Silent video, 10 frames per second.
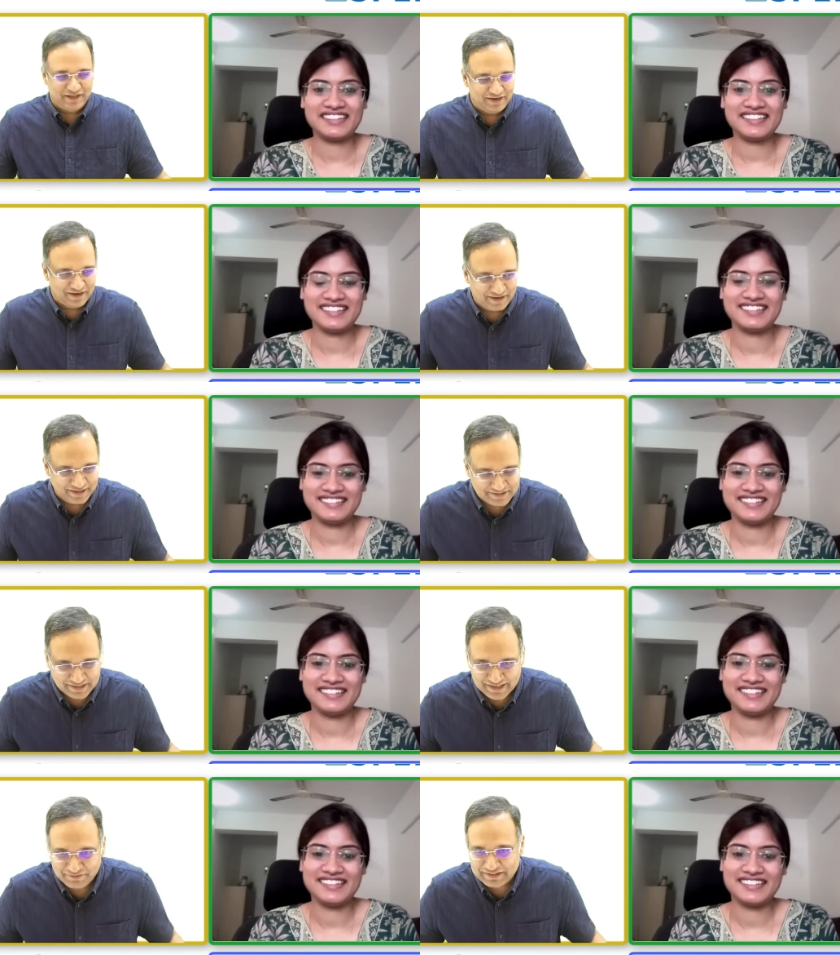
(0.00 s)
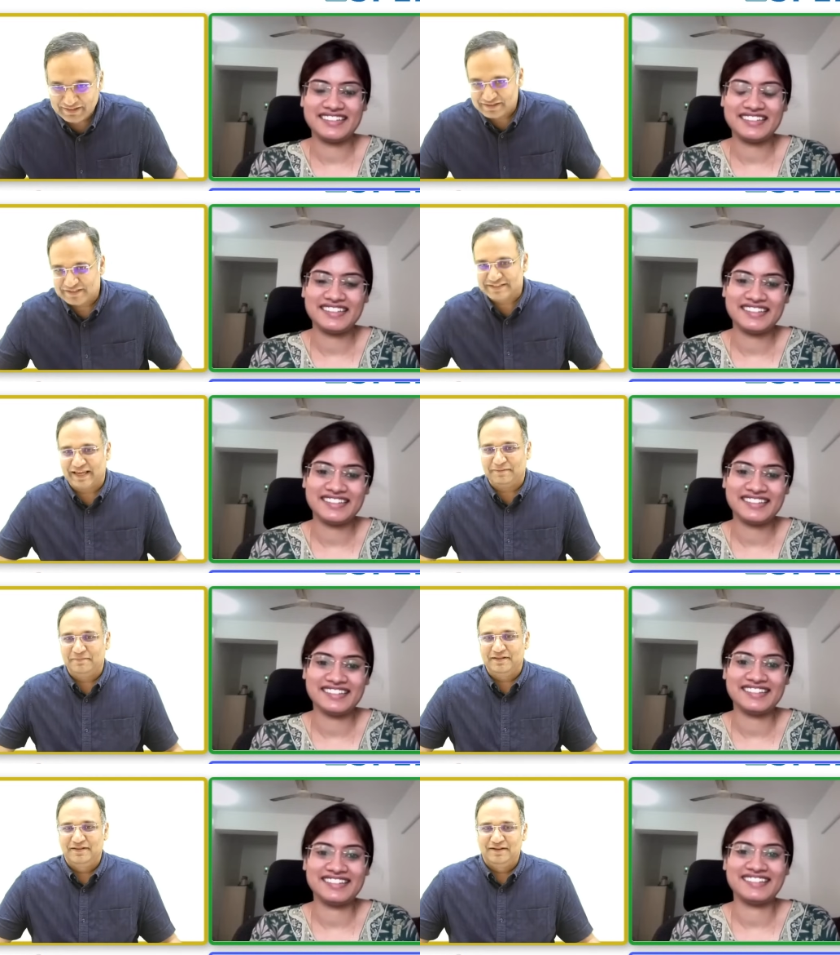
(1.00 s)
Speaker 1: then uh, yesterday evening the results
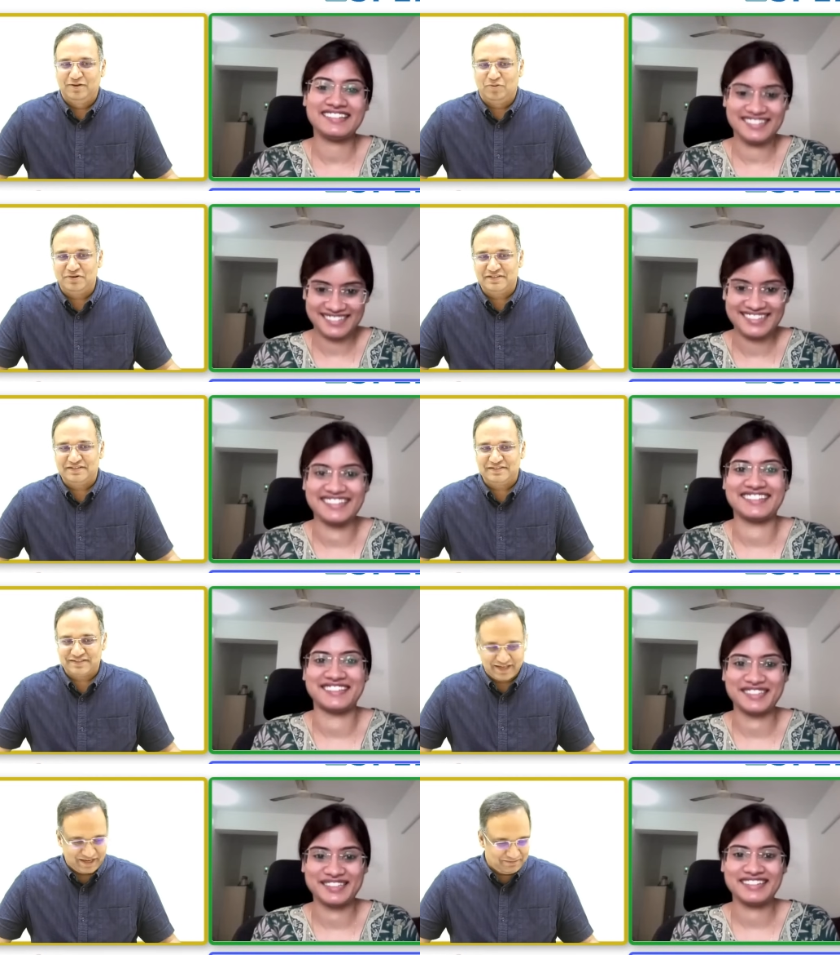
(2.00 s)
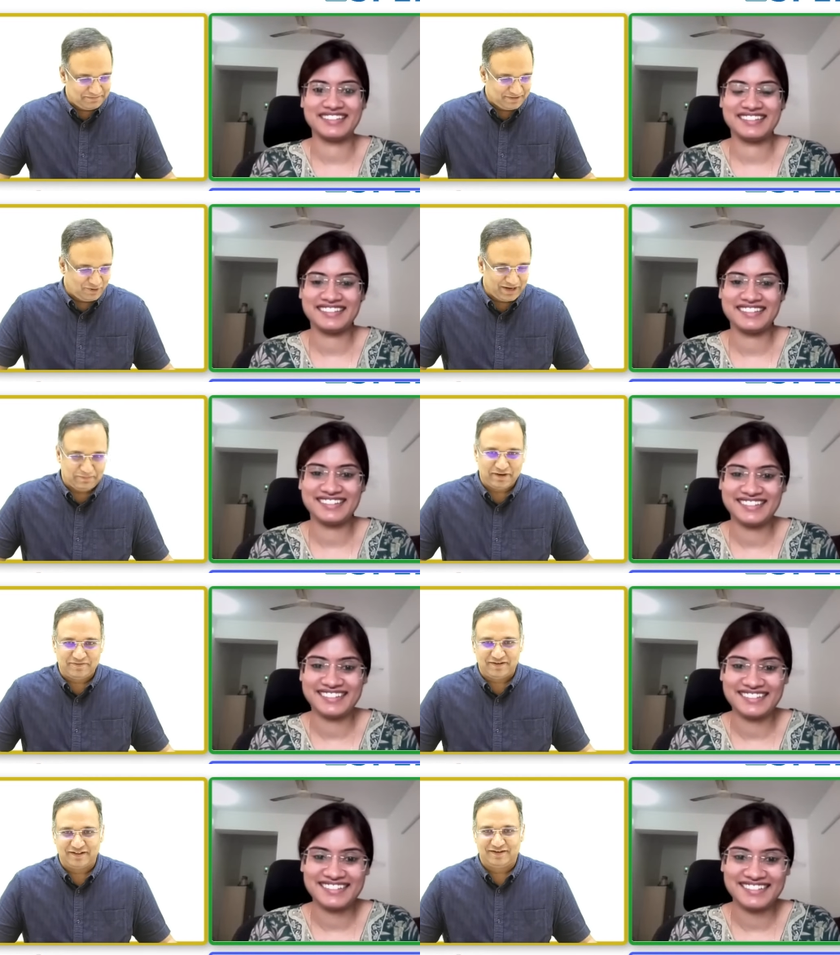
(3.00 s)
came. Once the results came, what happened
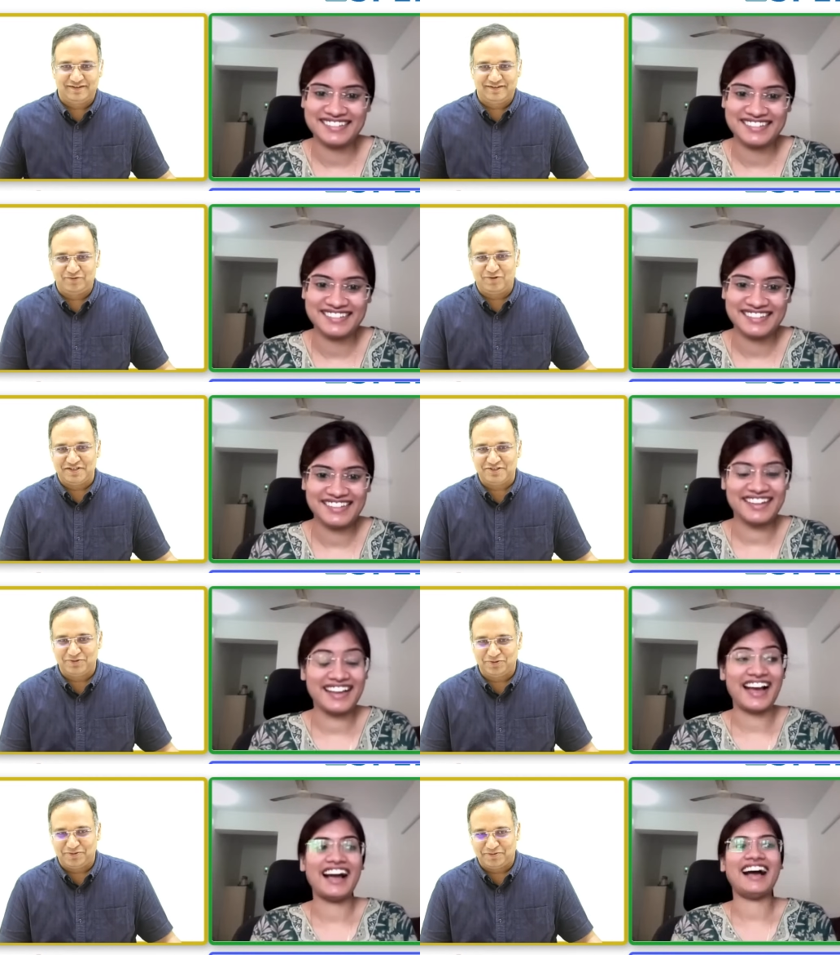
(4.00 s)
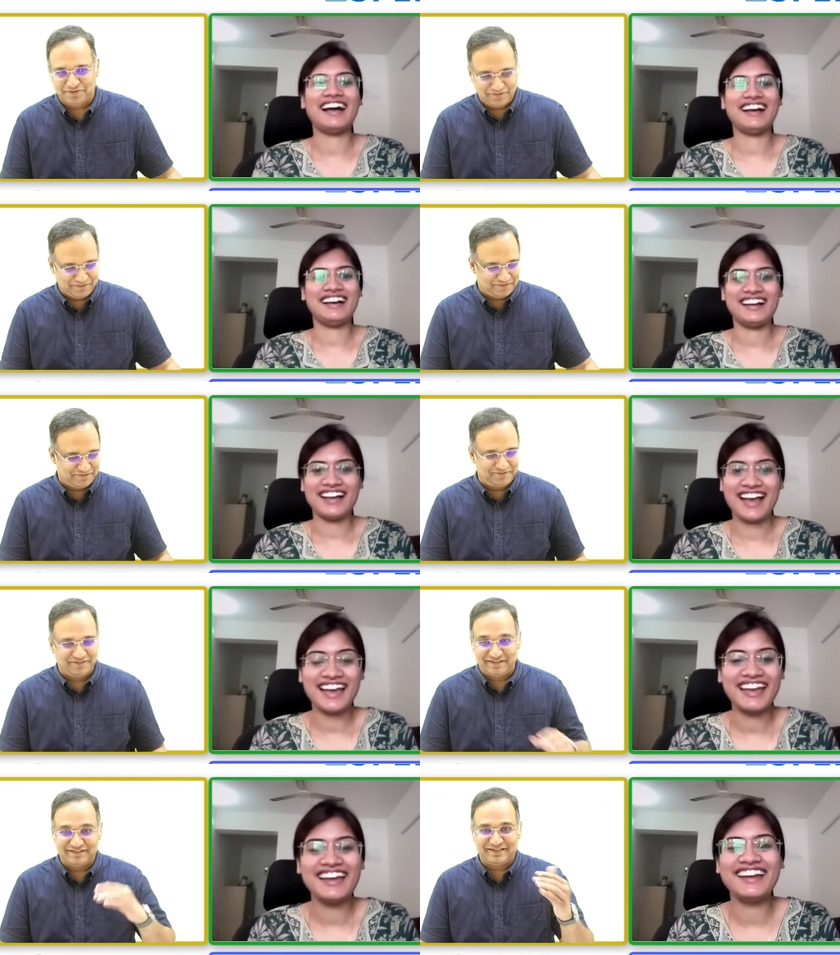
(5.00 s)
after that? We want to just know
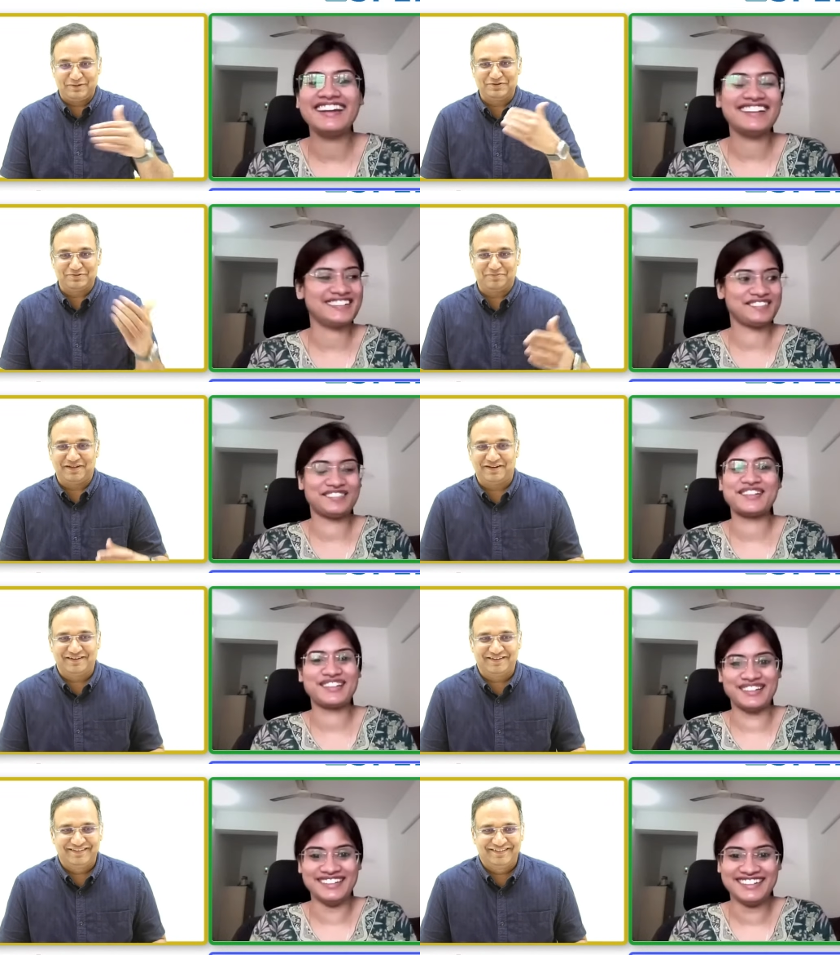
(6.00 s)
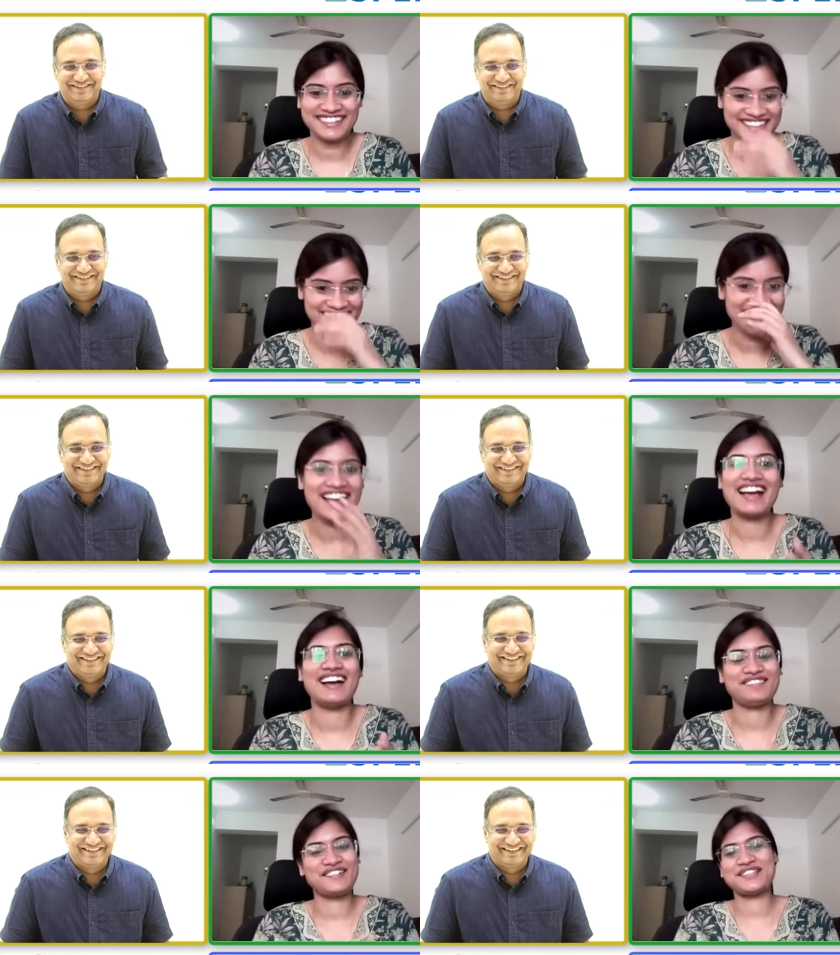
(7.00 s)
Speaker 2: I sequence from there.
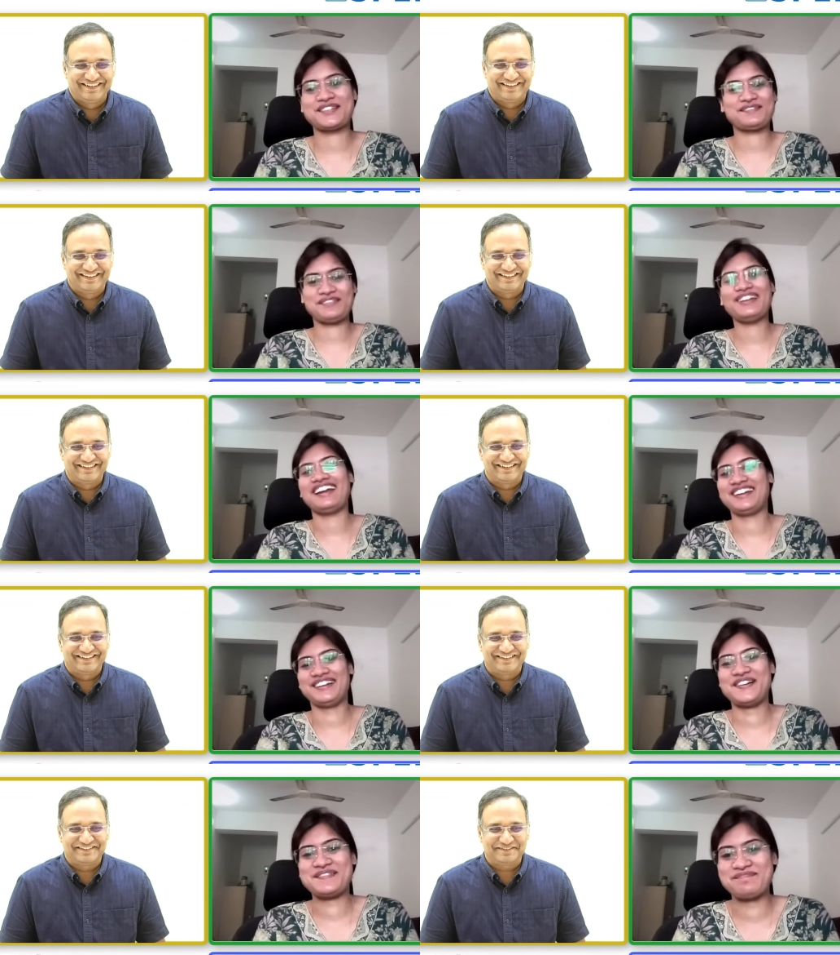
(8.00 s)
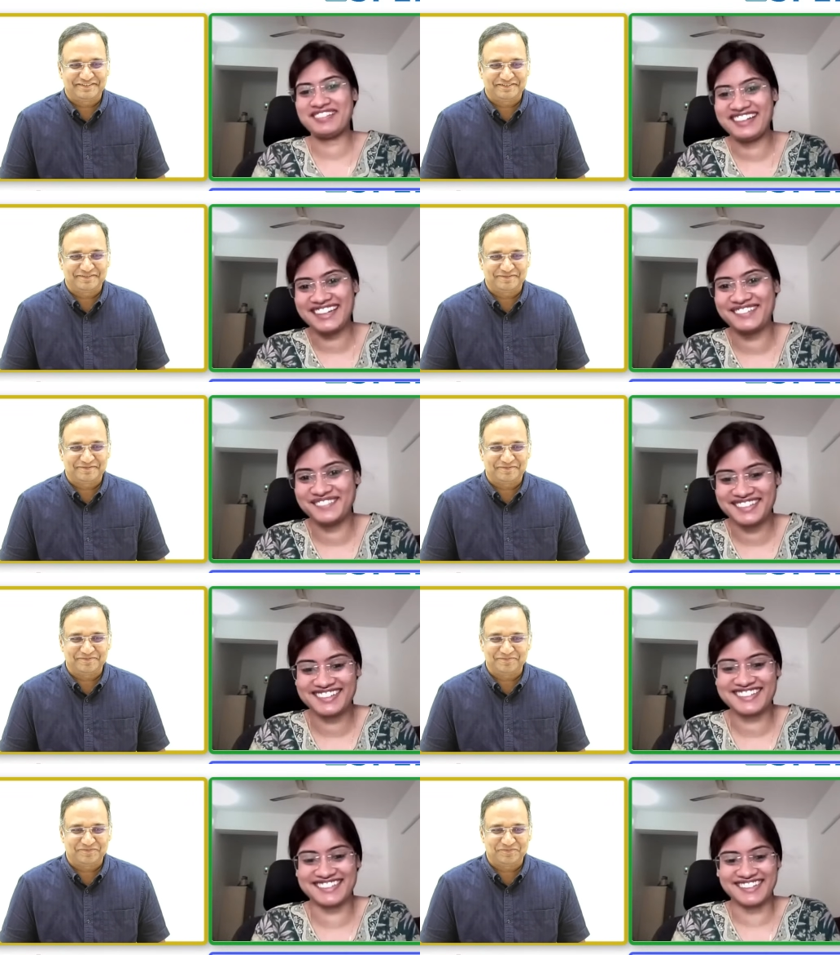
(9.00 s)
First of all, I did not believe the
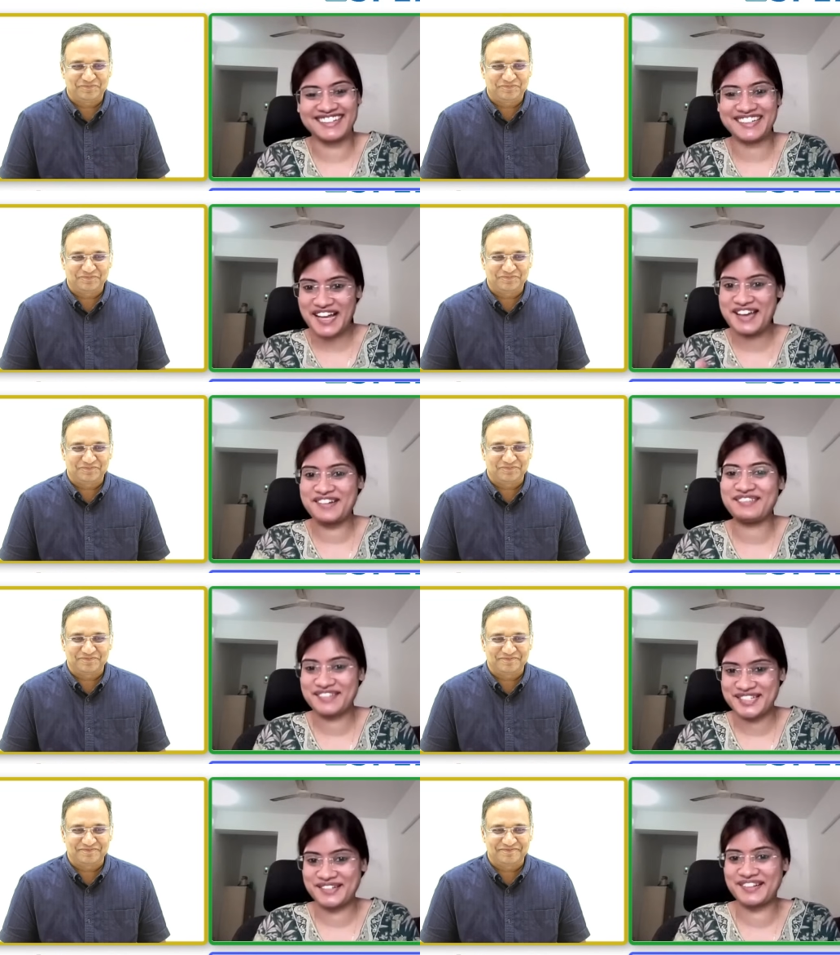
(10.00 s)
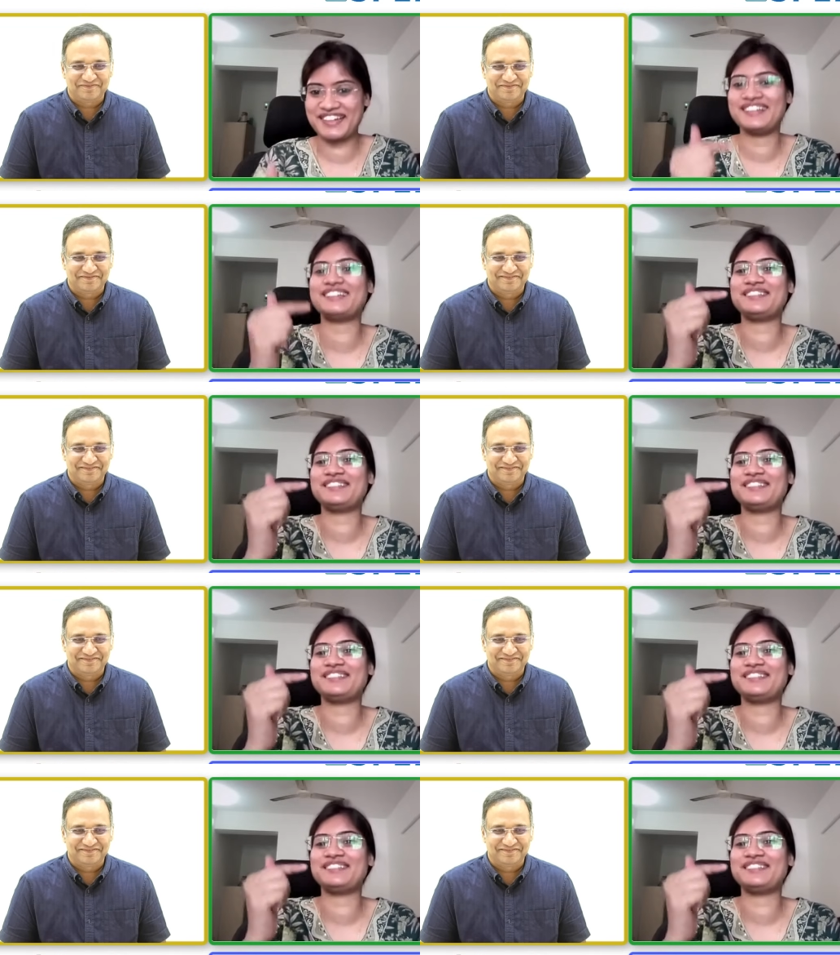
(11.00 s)
result. I was looking